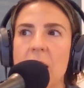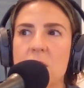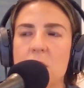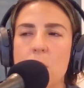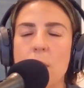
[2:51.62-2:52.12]

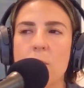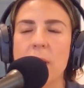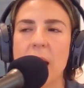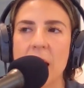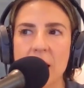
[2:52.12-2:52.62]
And so when
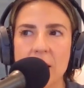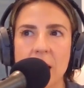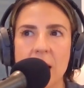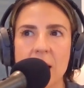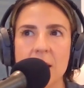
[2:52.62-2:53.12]
we
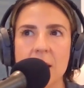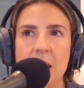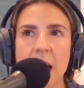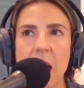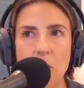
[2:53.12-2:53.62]
analyze
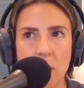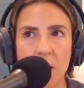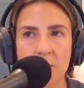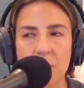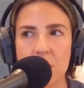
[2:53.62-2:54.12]
the
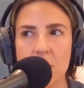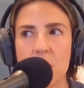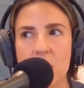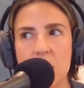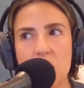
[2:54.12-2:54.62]
outcomes
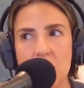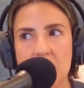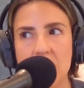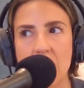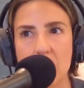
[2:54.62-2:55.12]
versus
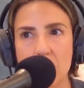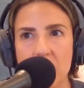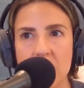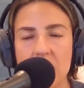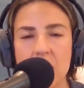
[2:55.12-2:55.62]
just the
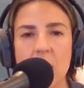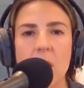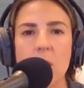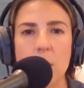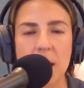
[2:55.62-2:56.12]
outputs,
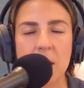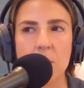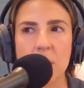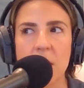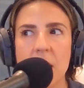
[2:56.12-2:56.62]
we
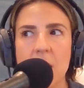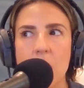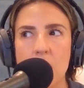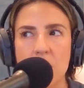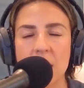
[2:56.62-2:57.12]
can really
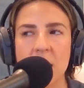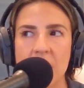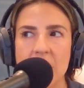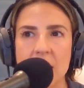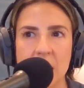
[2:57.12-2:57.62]
hone in
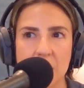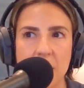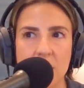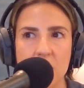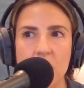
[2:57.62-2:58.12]
and
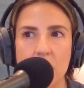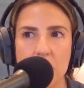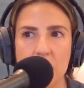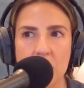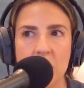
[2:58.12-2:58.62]
identify those new
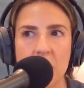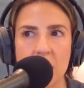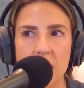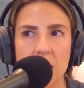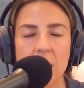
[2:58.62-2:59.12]

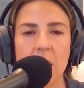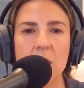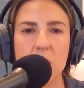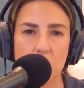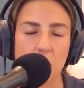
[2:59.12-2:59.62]
opportunities
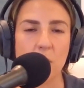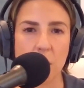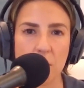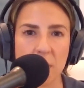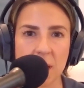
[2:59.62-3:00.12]
to
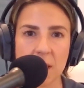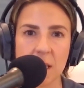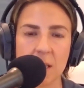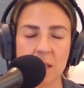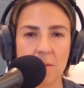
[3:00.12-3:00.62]
improve our
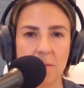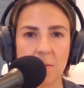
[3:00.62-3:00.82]
businesses,